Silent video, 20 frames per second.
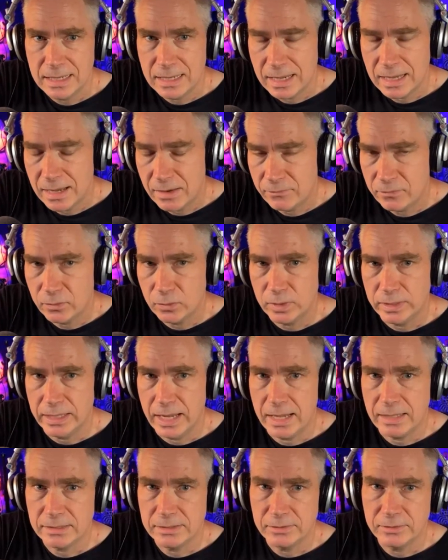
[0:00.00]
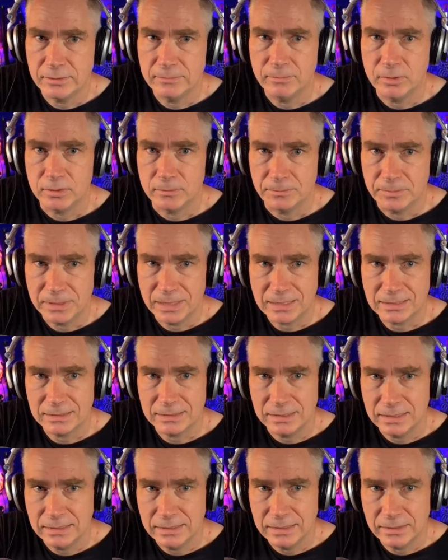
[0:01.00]
Every answer
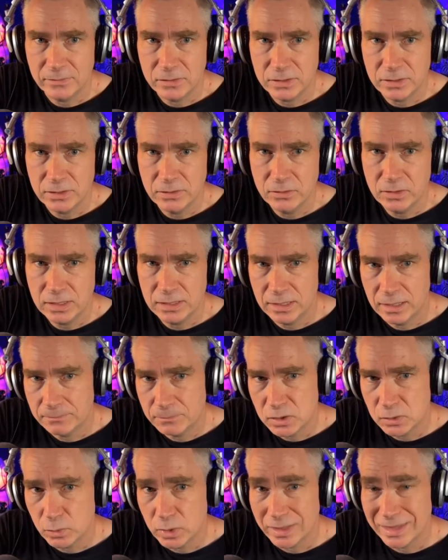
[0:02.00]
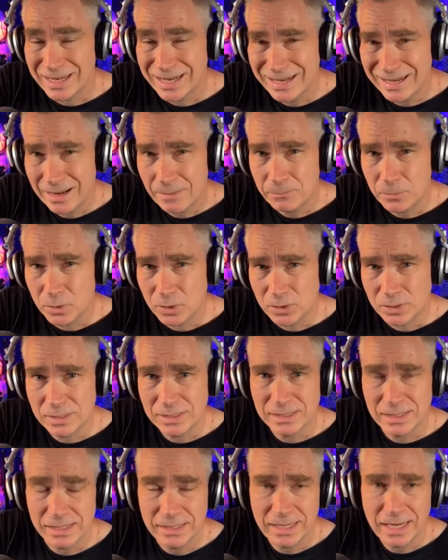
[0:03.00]
Perplexity gives you comes with numbered
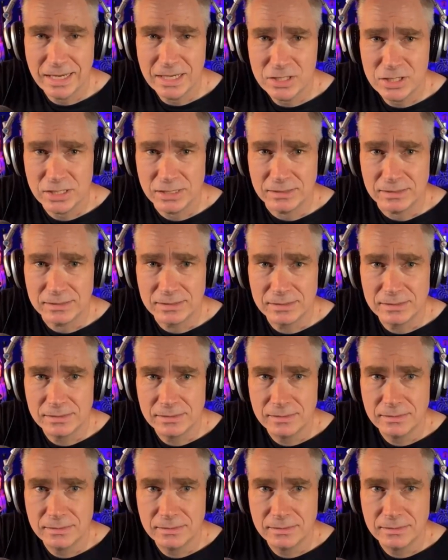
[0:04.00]
citations.